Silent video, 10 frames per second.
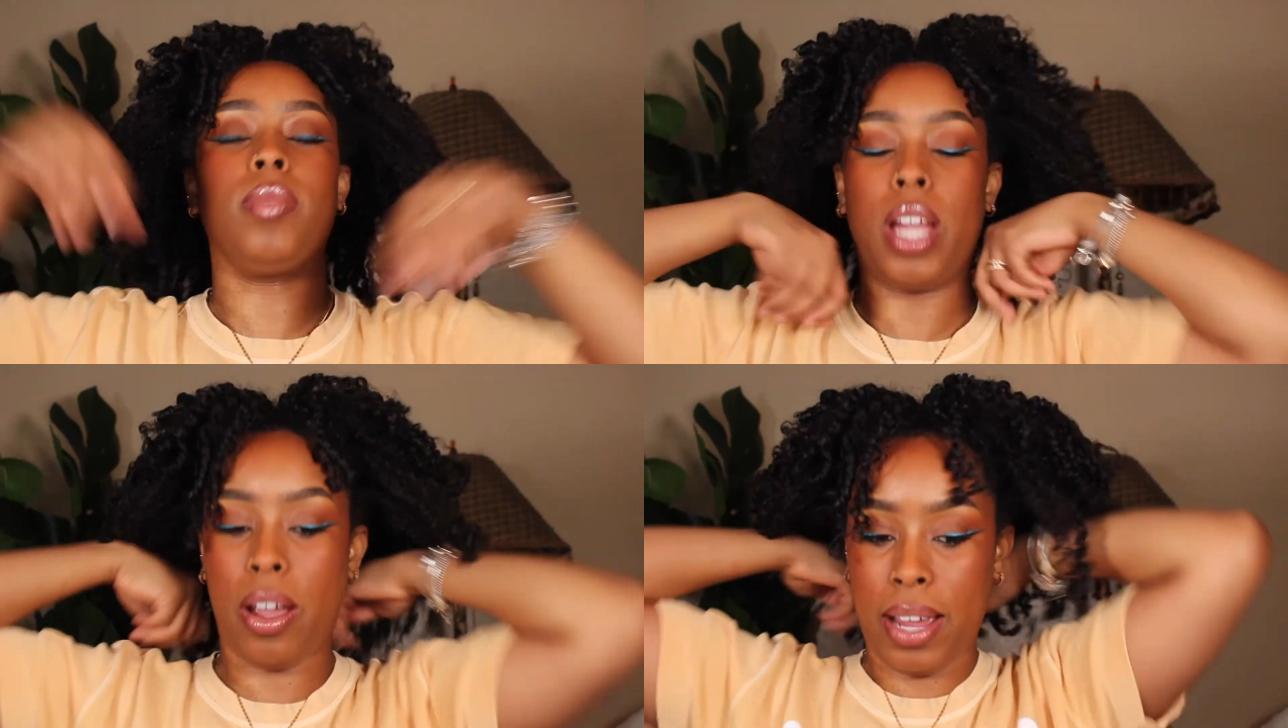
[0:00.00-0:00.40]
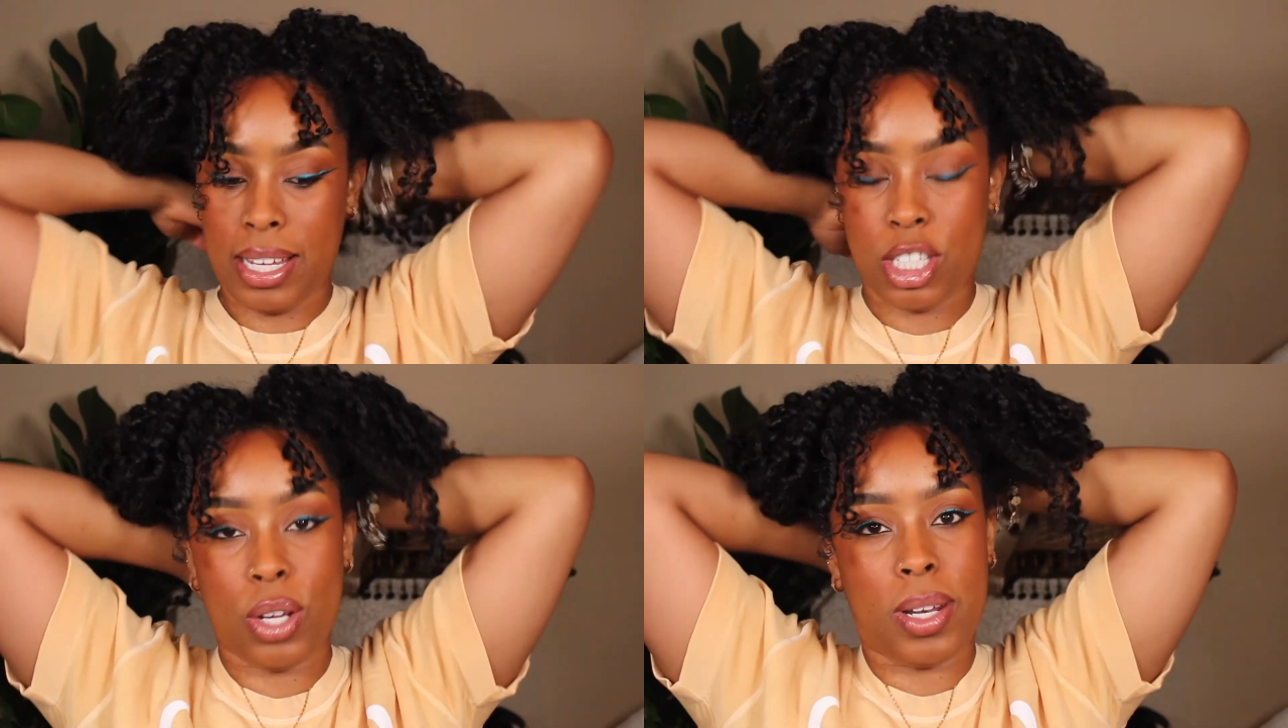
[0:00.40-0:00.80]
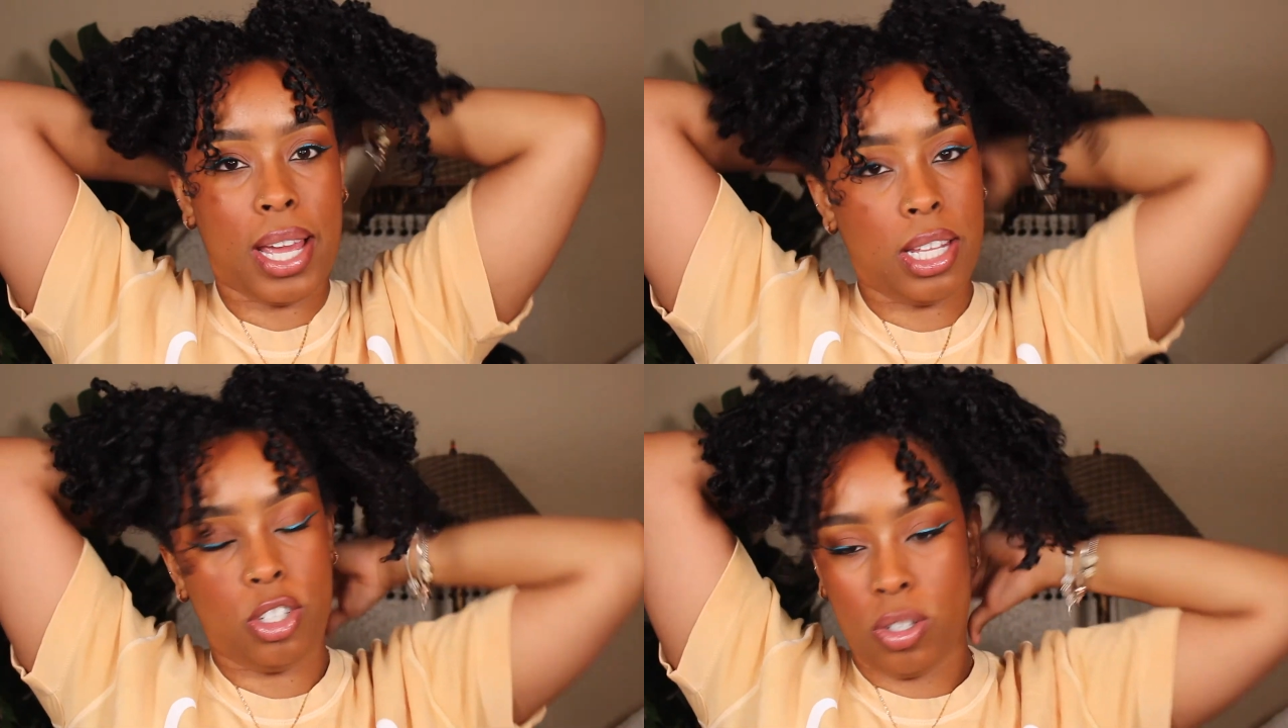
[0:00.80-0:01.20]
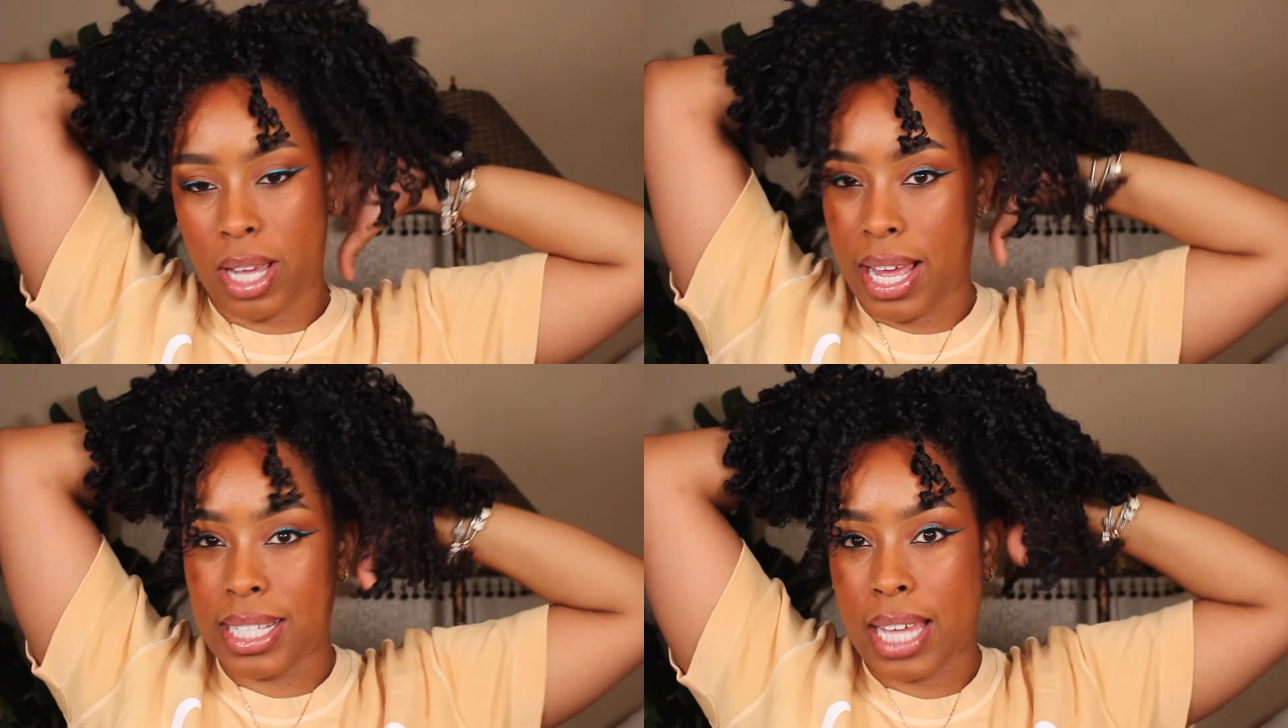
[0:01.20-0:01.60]
Alright, so now that you
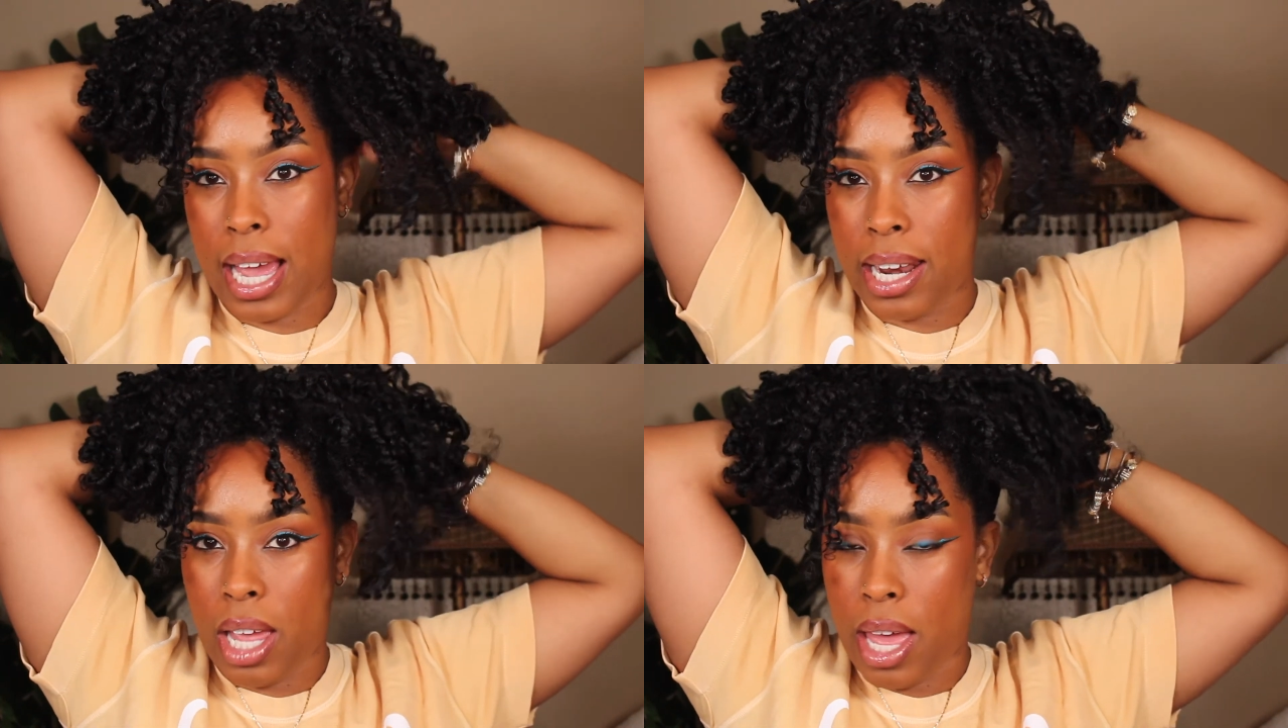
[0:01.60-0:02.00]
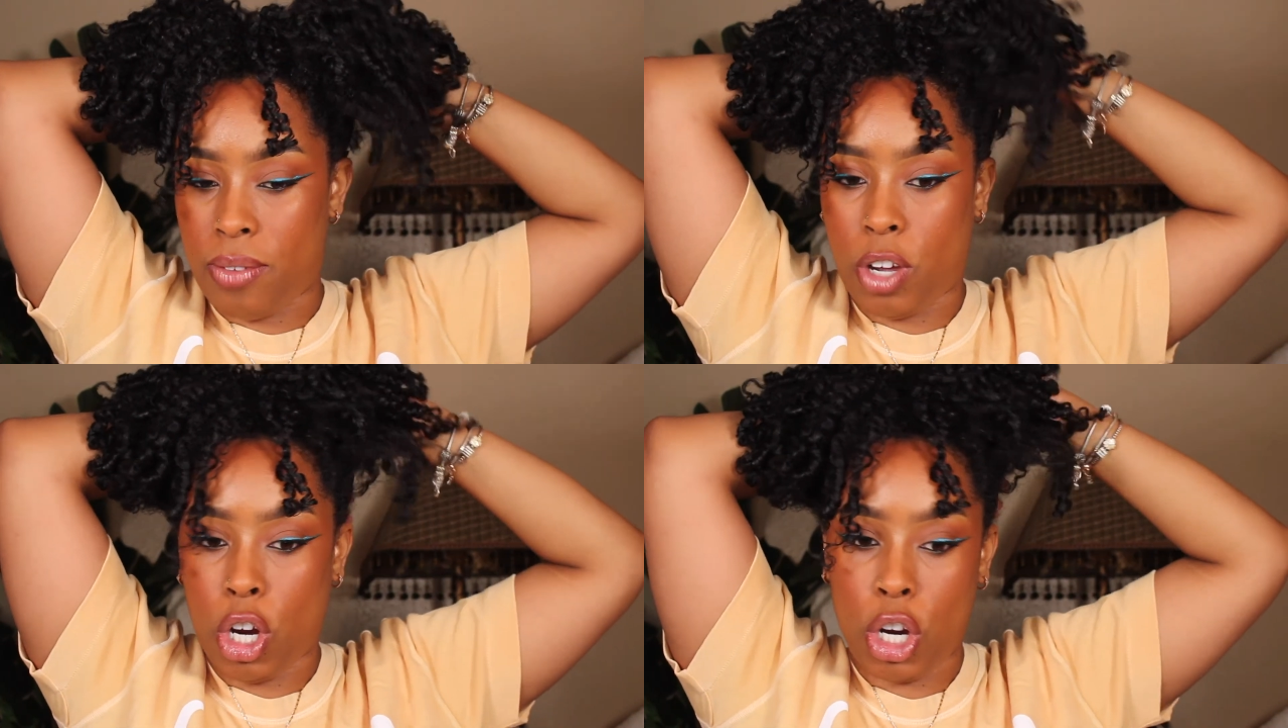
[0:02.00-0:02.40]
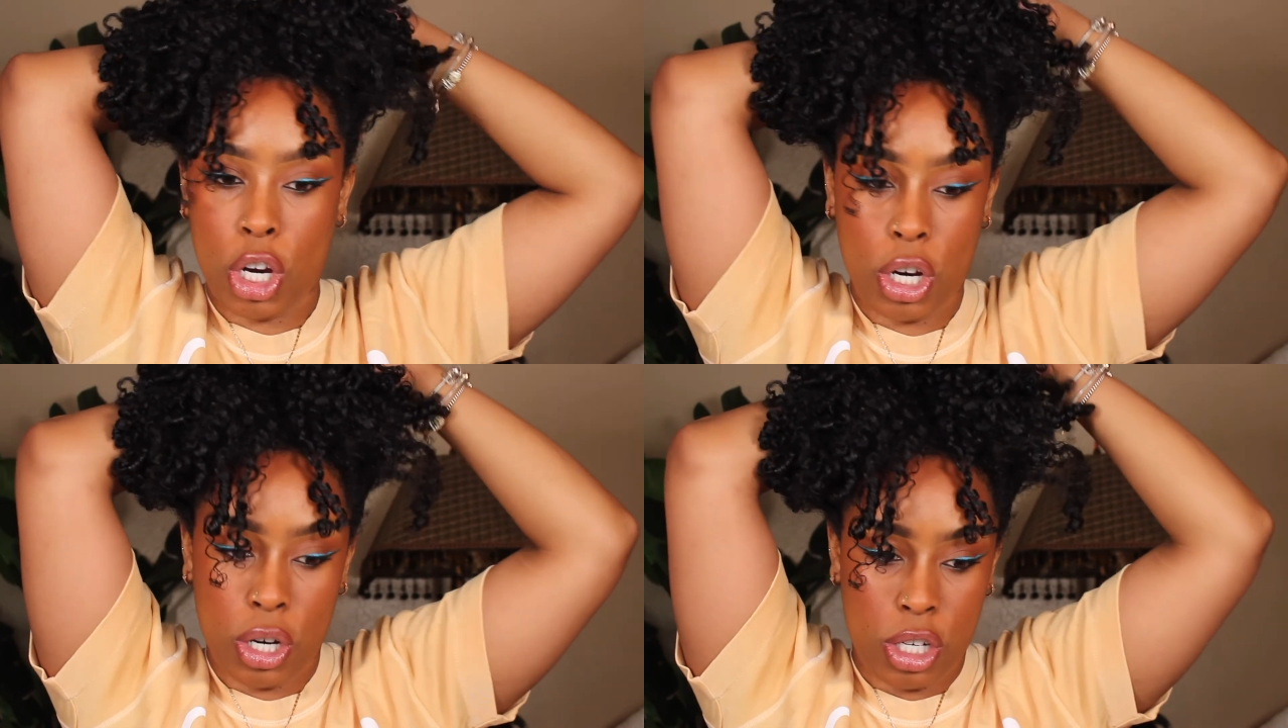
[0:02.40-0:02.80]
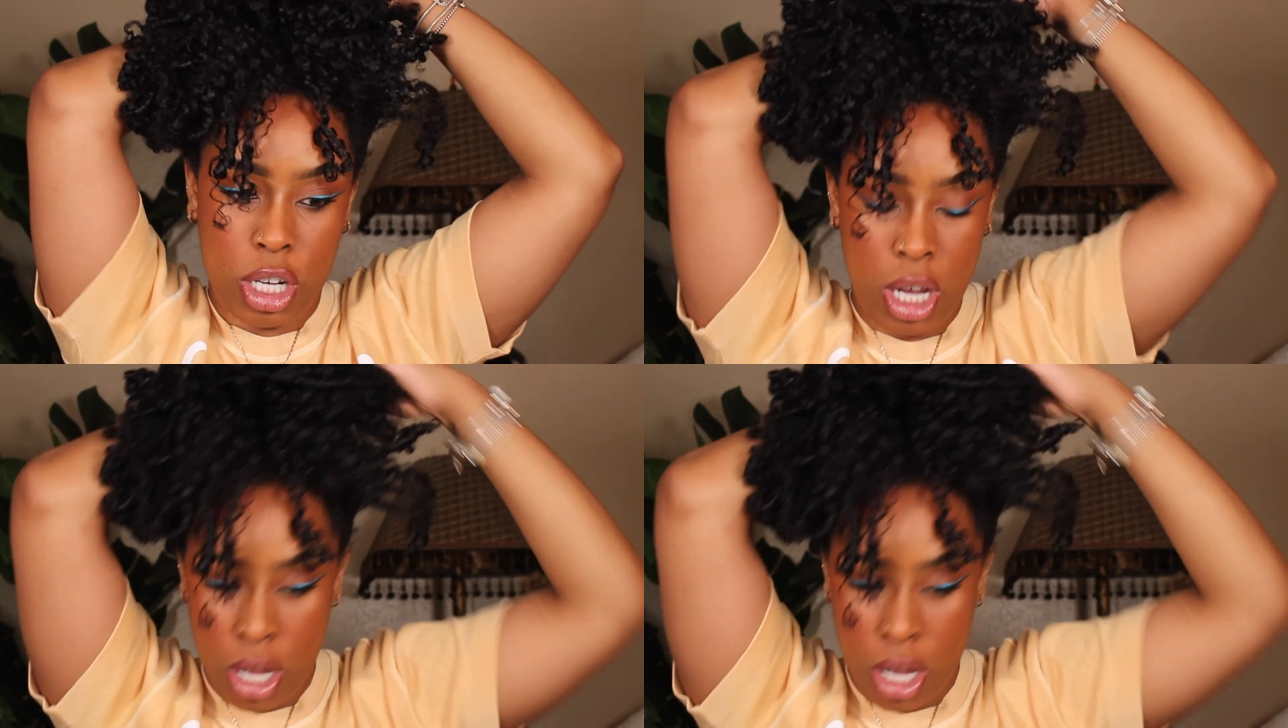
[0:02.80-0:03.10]
guys kind of have heard